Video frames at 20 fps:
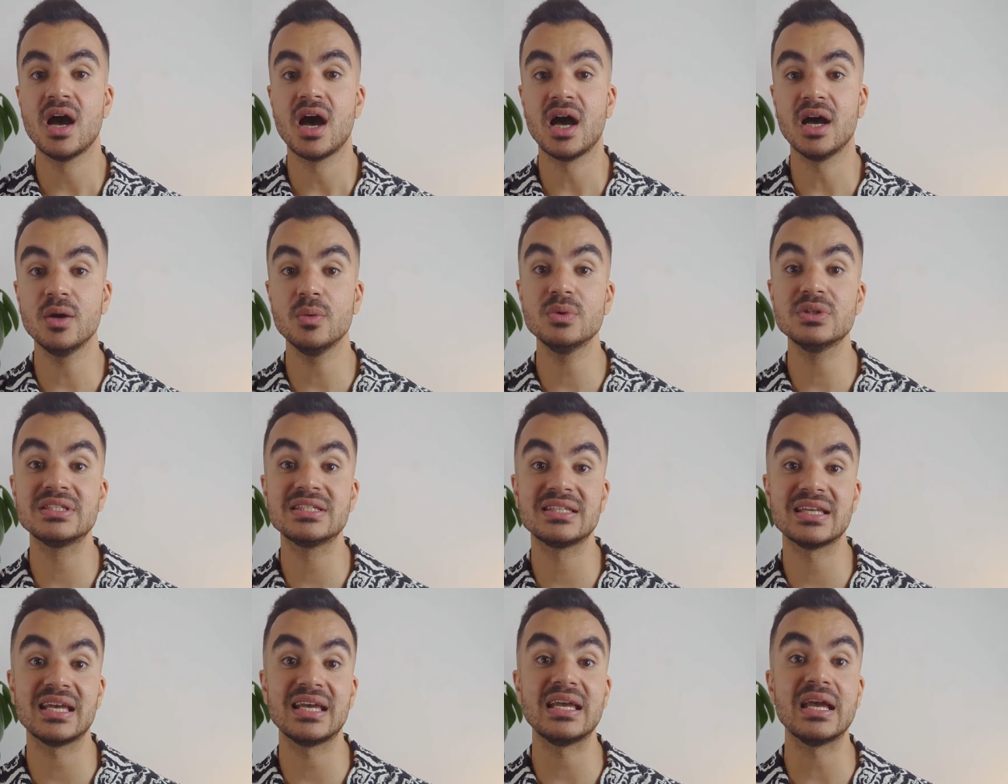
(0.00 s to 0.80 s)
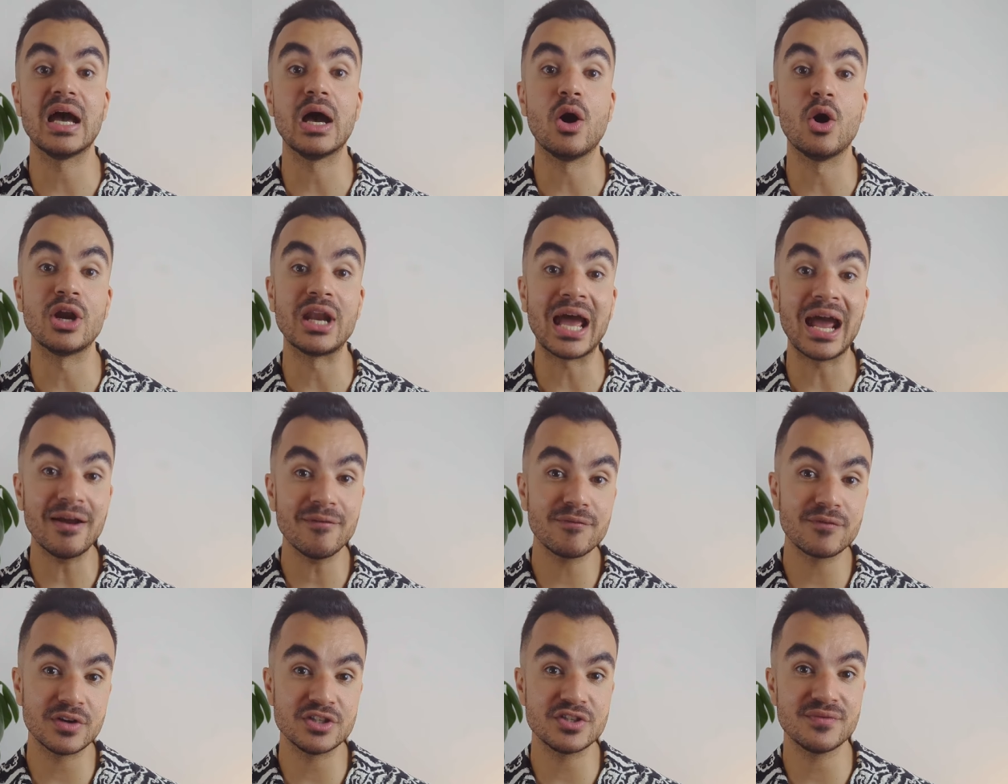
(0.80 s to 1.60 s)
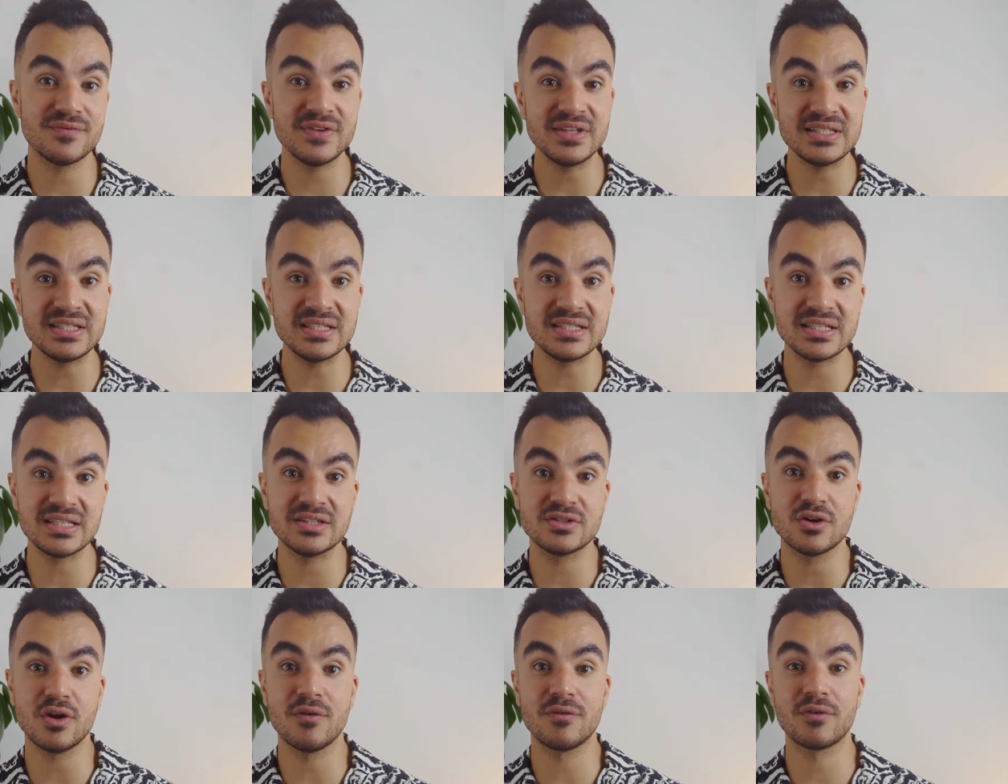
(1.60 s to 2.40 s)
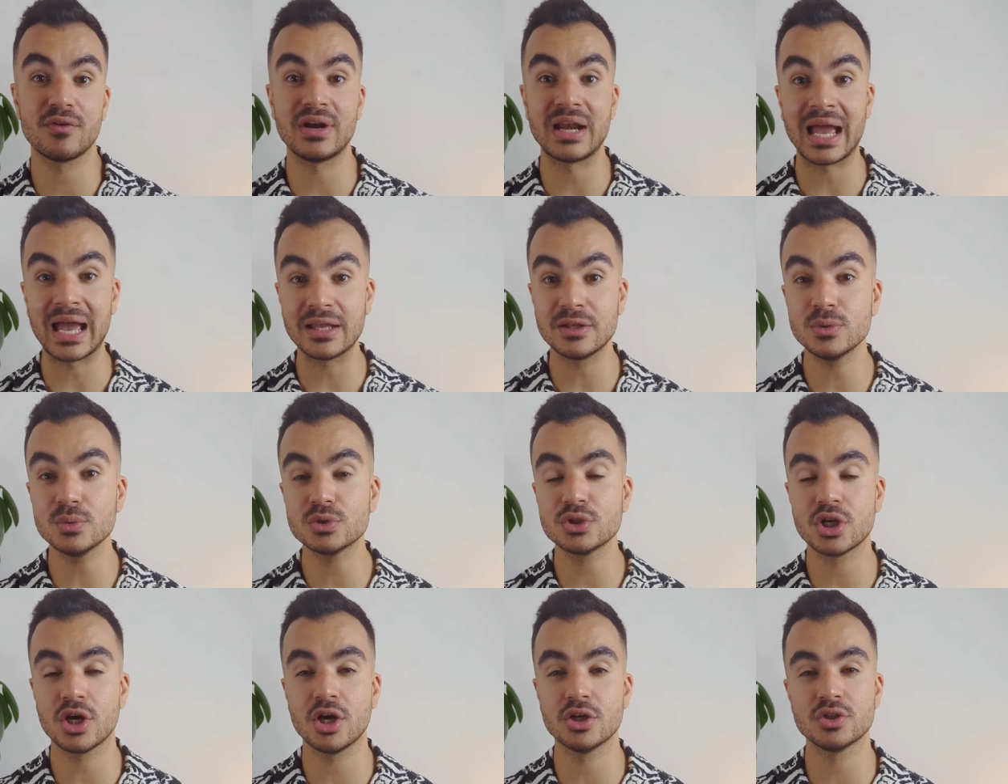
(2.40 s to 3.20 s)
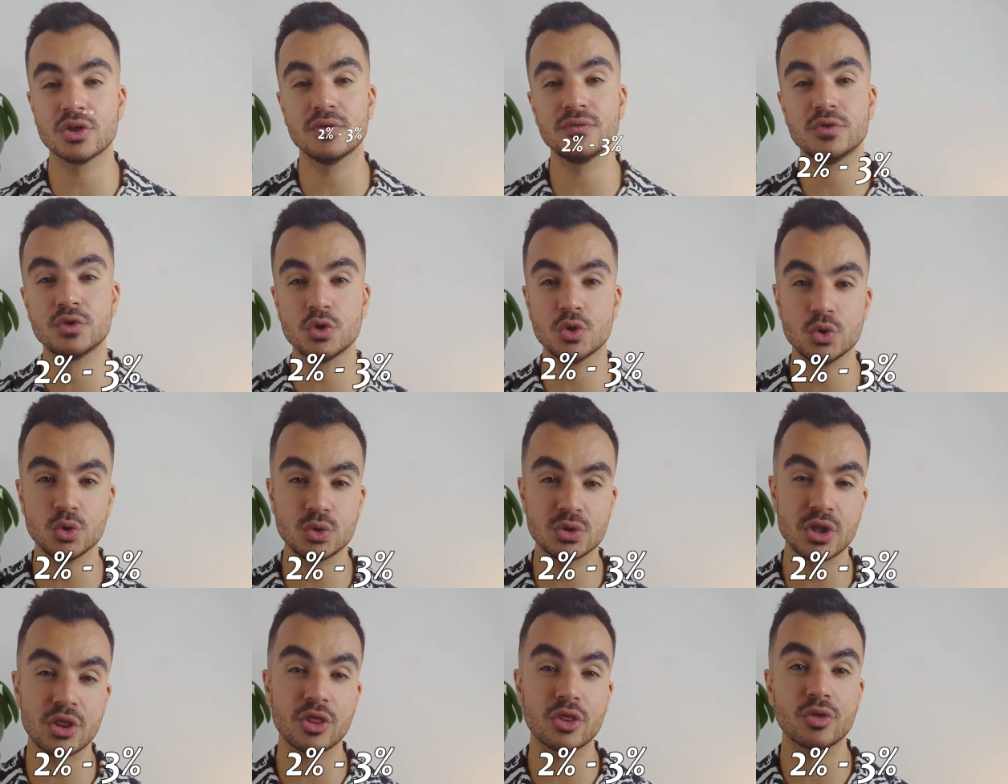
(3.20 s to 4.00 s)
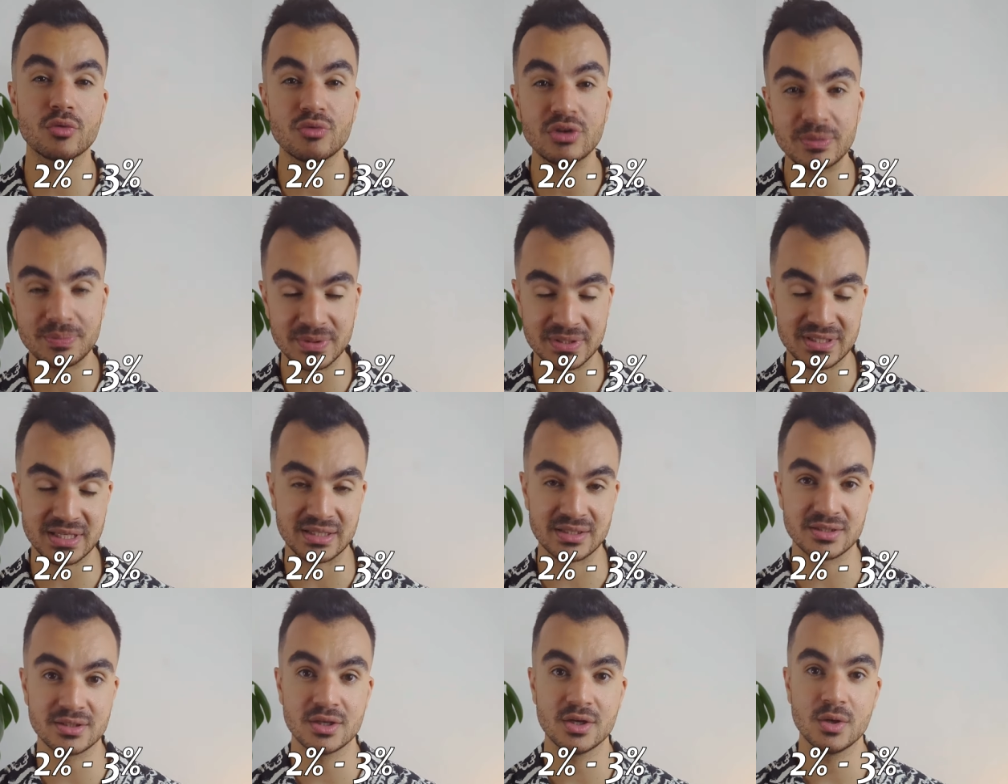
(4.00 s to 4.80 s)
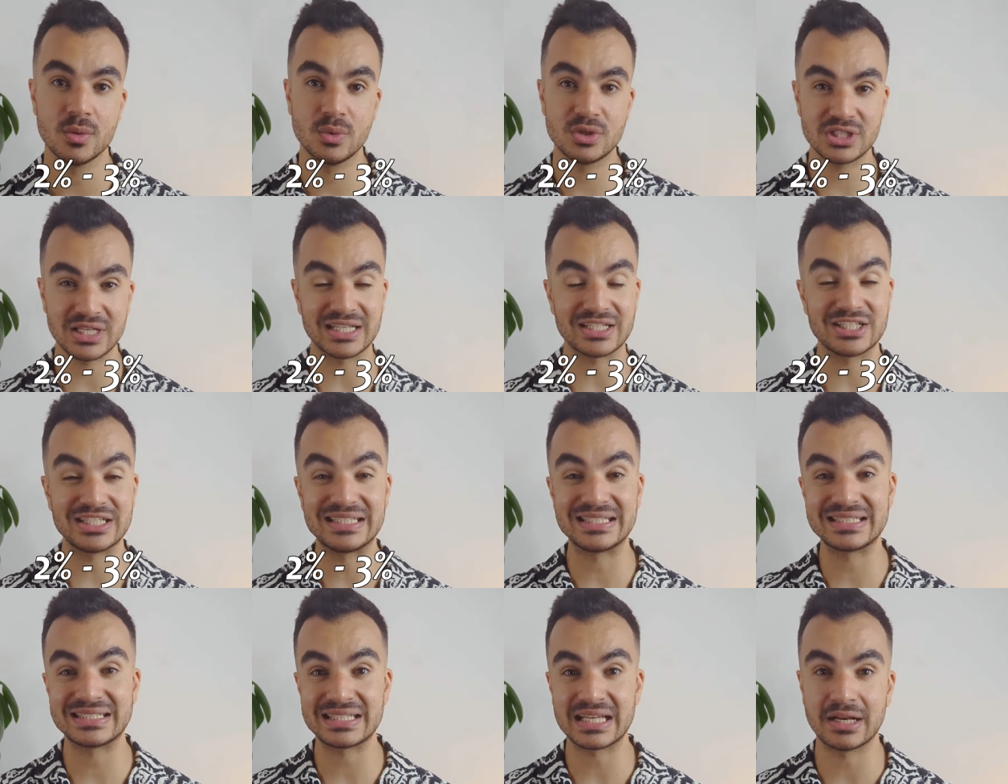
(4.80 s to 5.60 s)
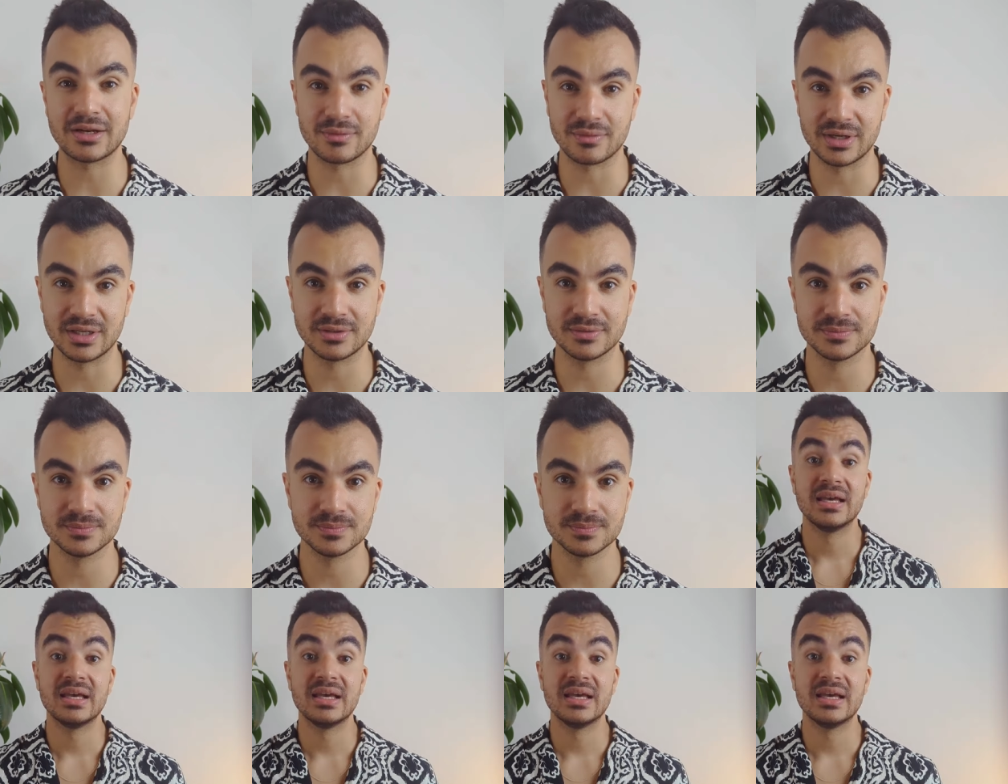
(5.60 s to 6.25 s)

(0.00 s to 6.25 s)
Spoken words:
I would say on average, VCTs offer an annual charge of 2 to 3%, which is actually staggering.